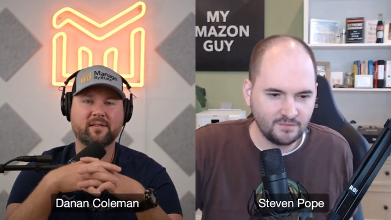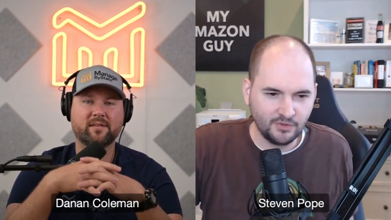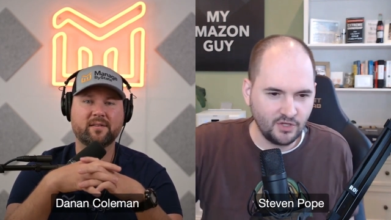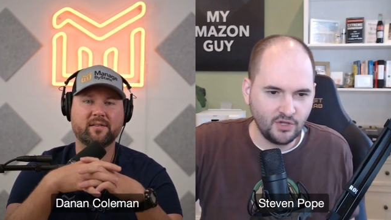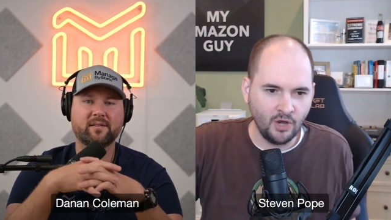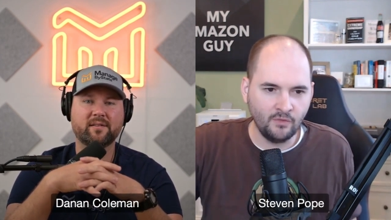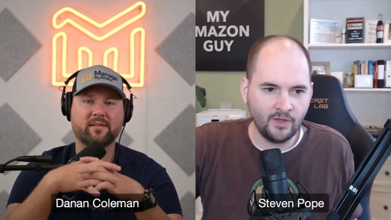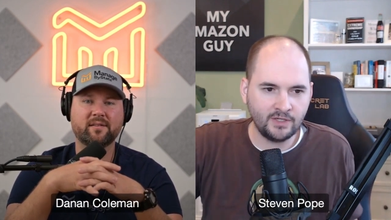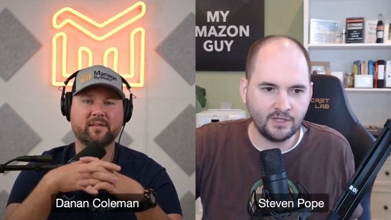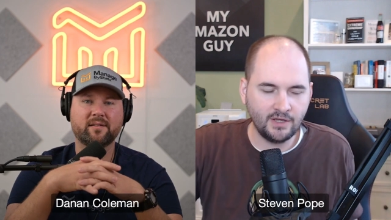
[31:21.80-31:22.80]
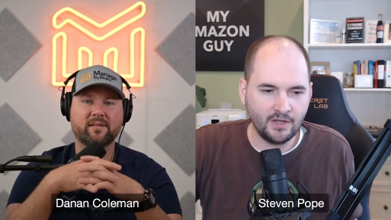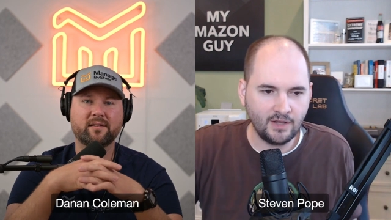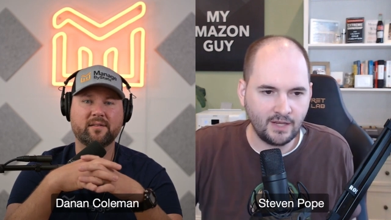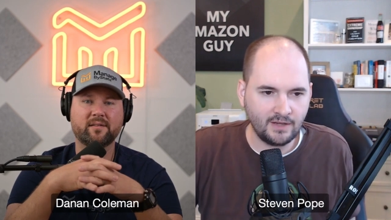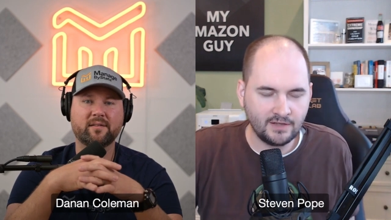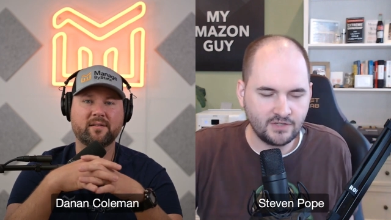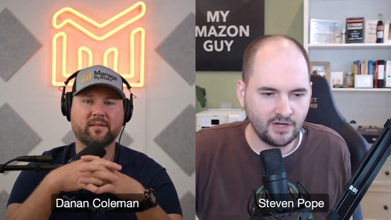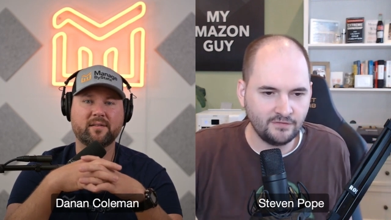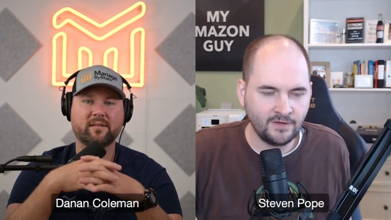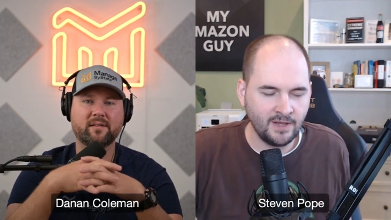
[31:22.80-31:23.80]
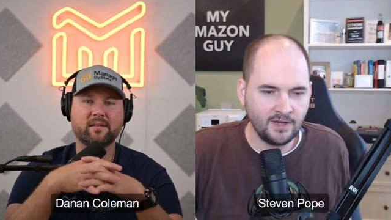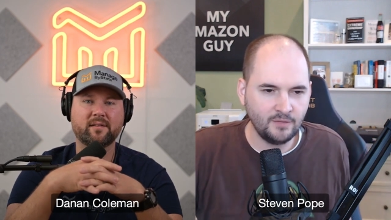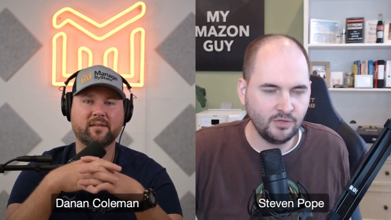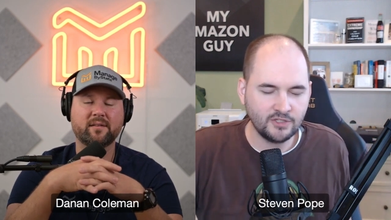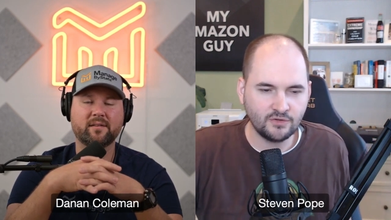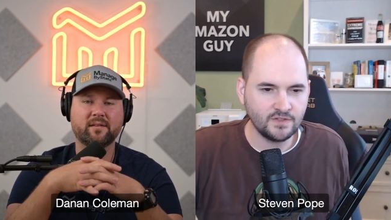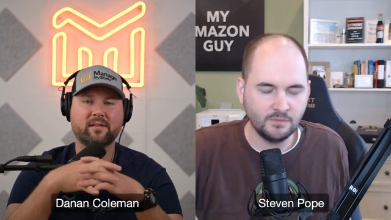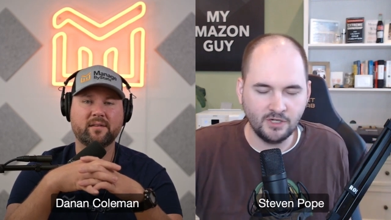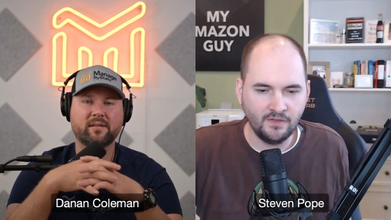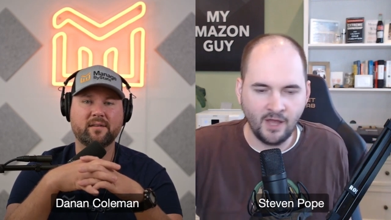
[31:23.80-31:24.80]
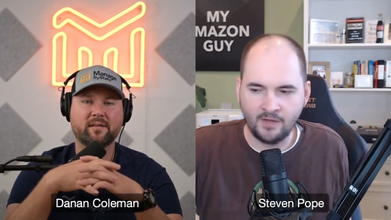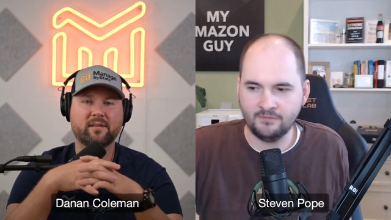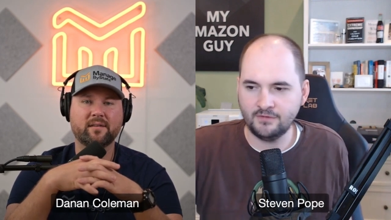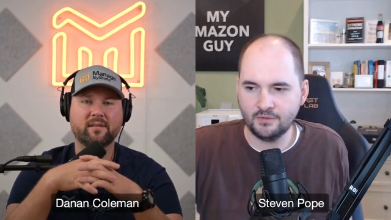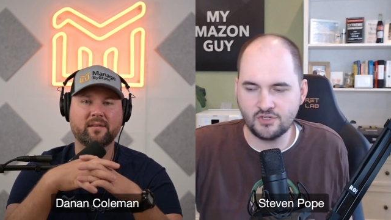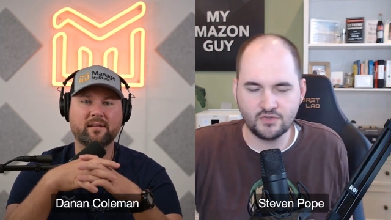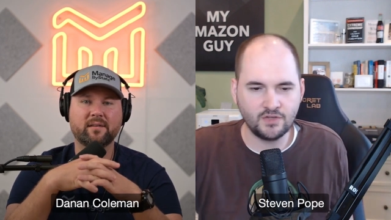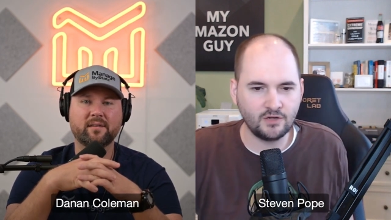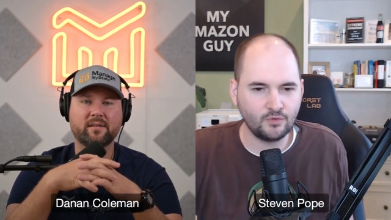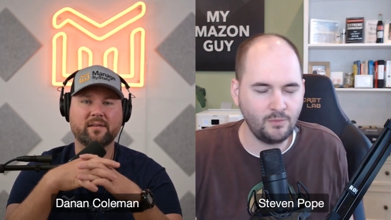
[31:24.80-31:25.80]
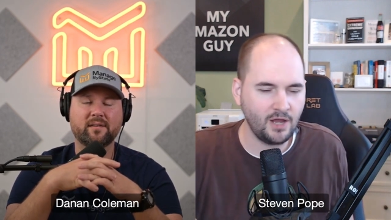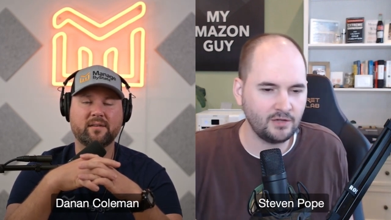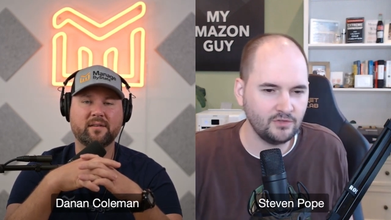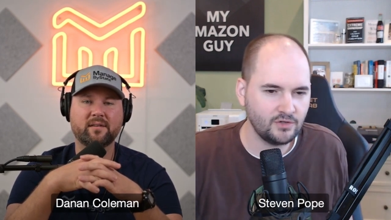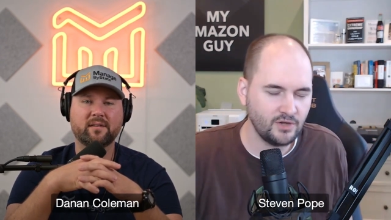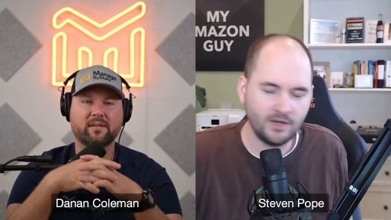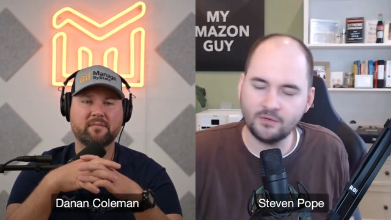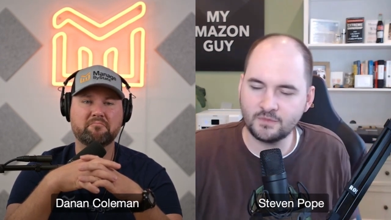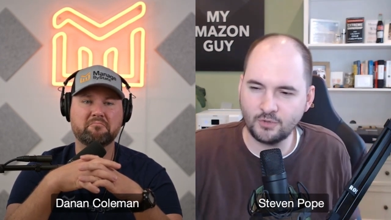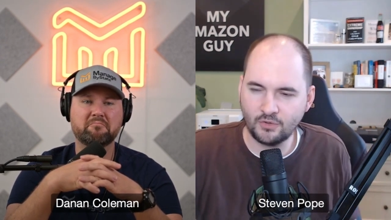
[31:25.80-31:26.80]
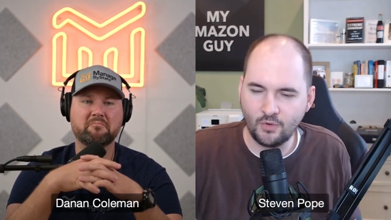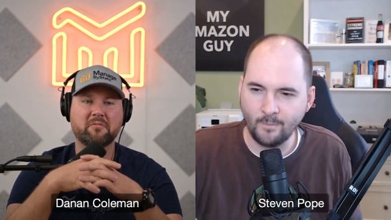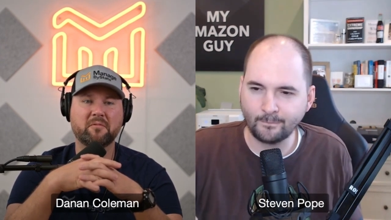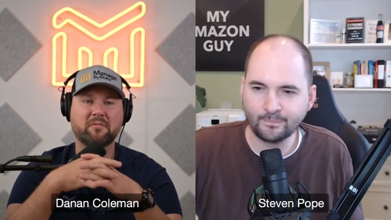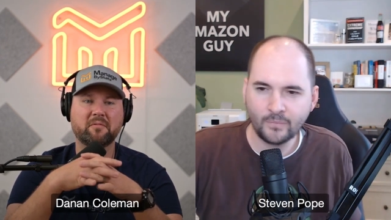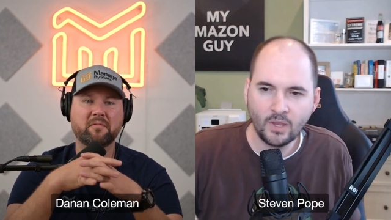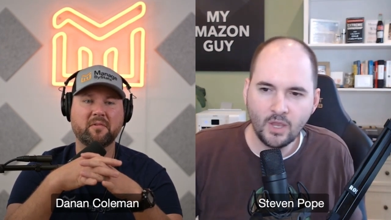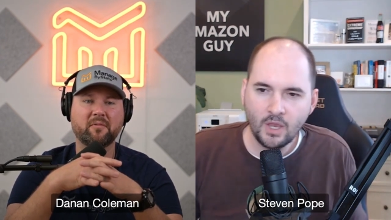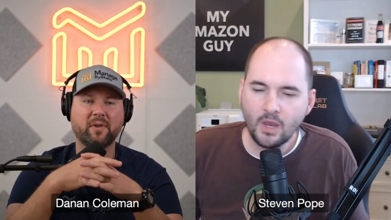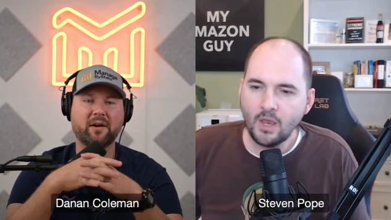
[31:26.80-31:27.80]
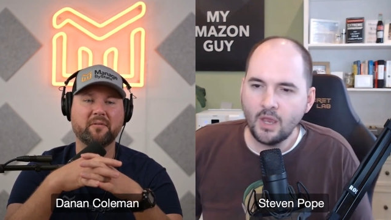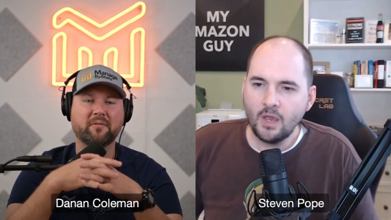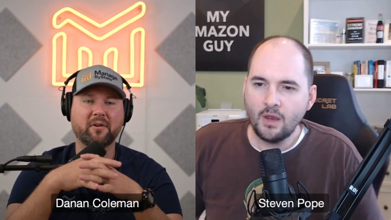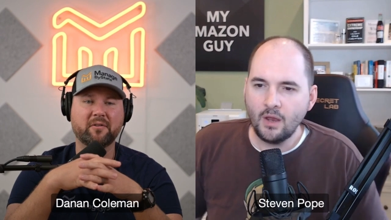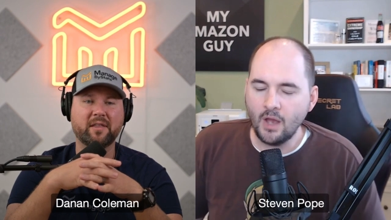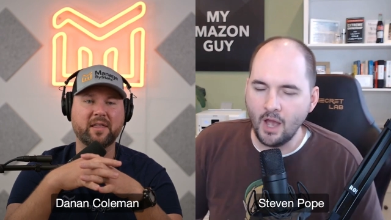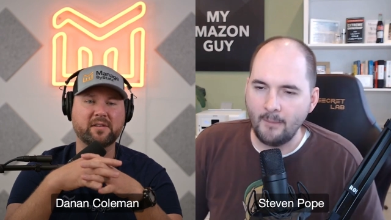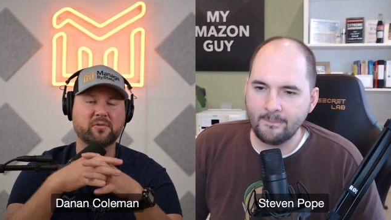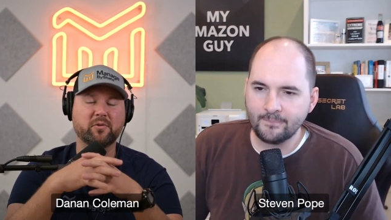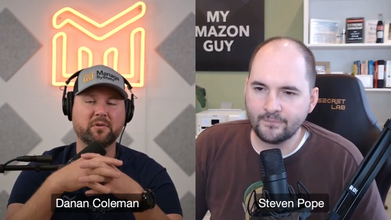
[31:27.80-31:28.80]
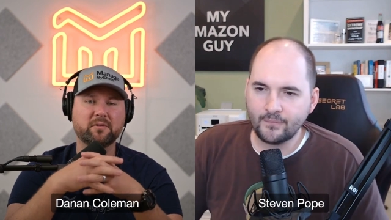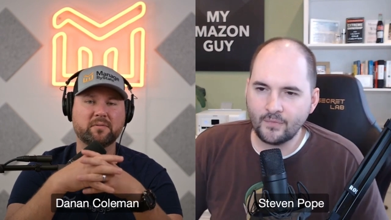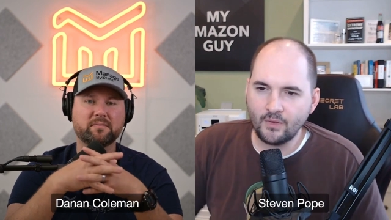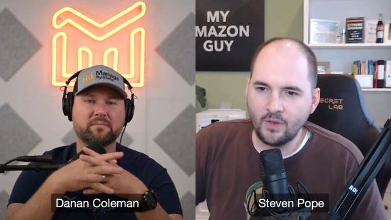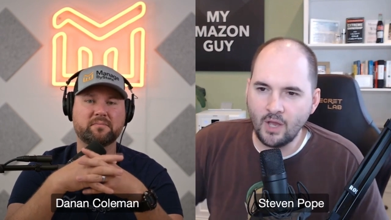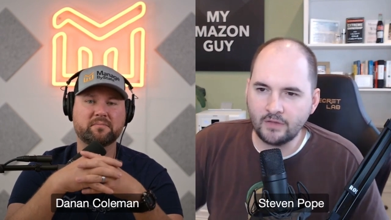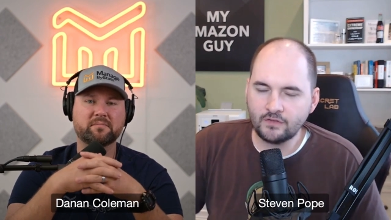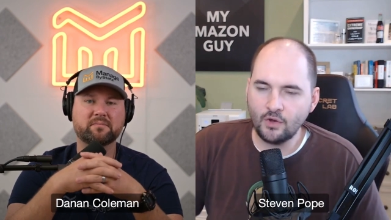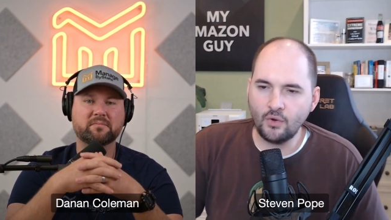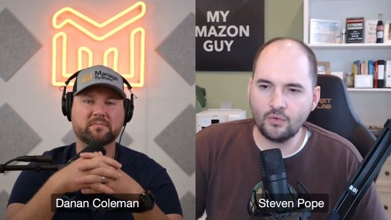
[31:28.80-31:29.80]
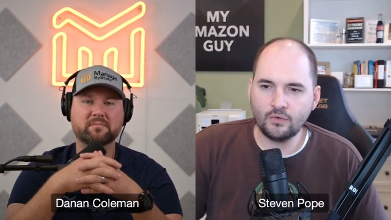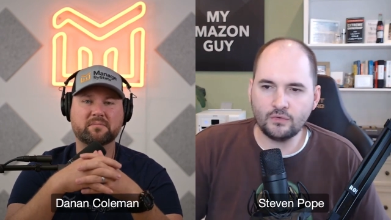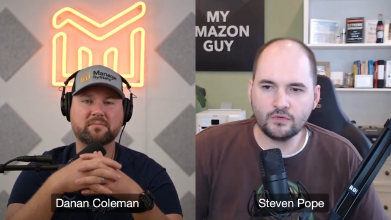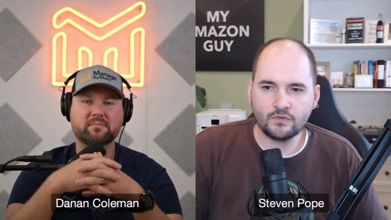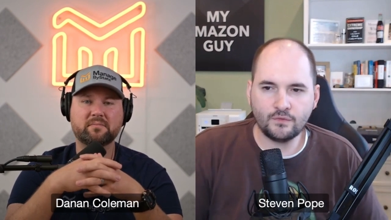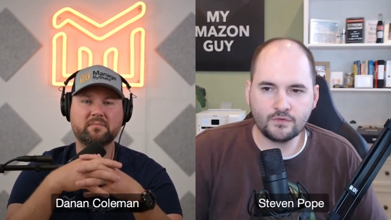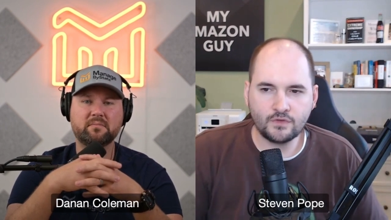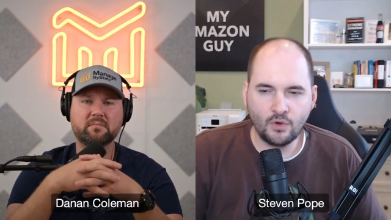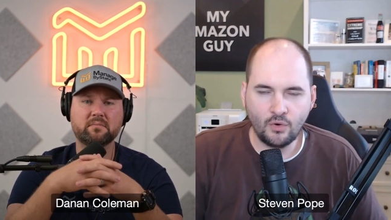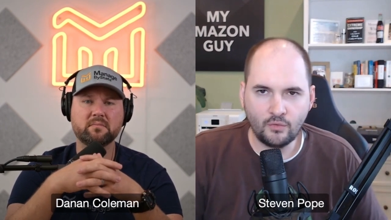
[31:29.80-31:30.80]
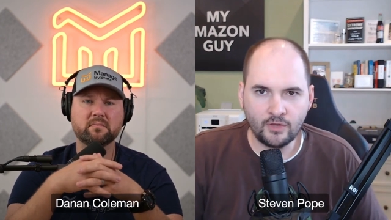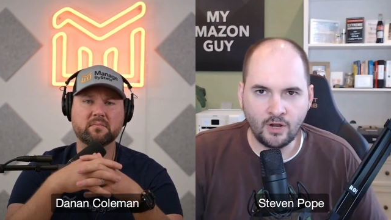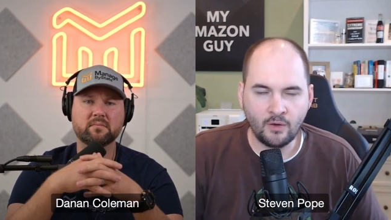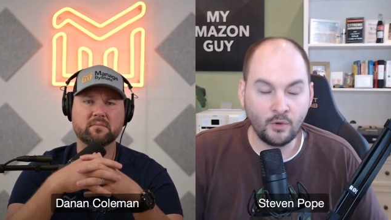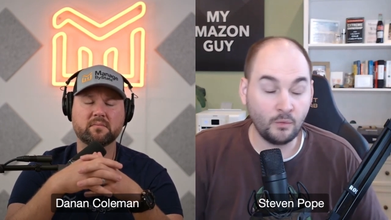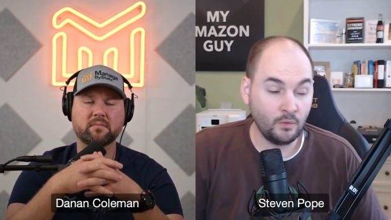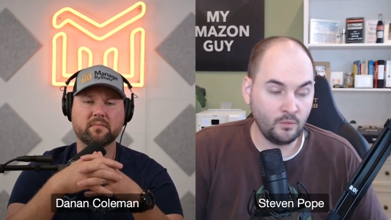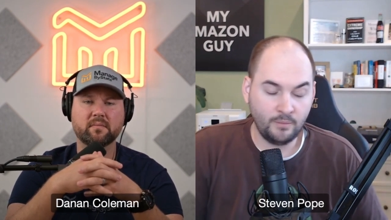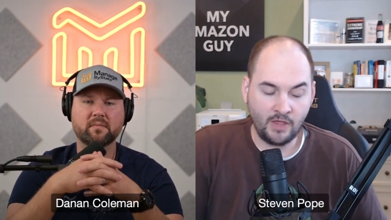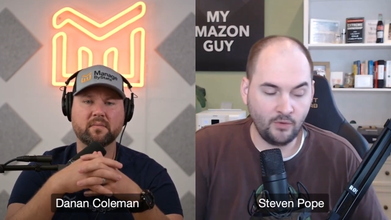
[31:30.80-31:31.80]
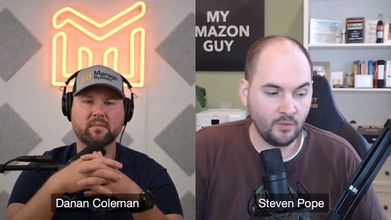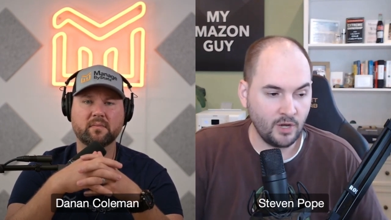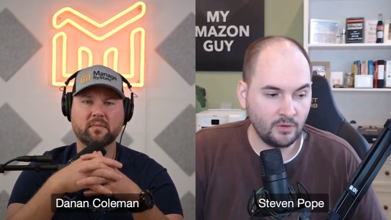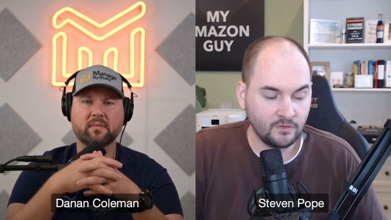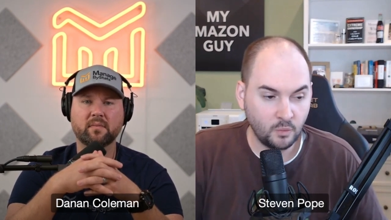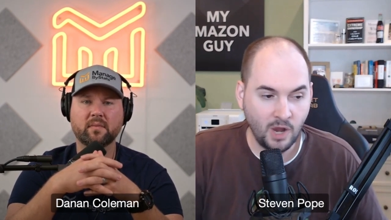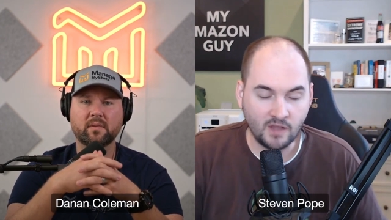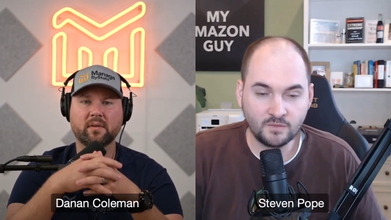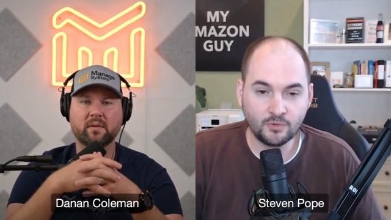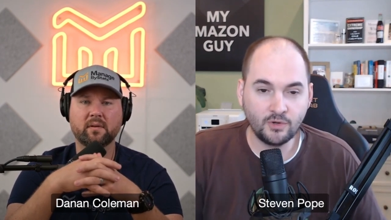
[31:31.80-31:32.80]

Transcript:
Speaker 1: plagiarized, but they don't. Like I tried to find any plagiarism in it, none. It was just like robotically created. It was pretty cool.
Speaker 2: Wow. Okay, that's
Speaker 1: cool. So you know, by the way, when I went to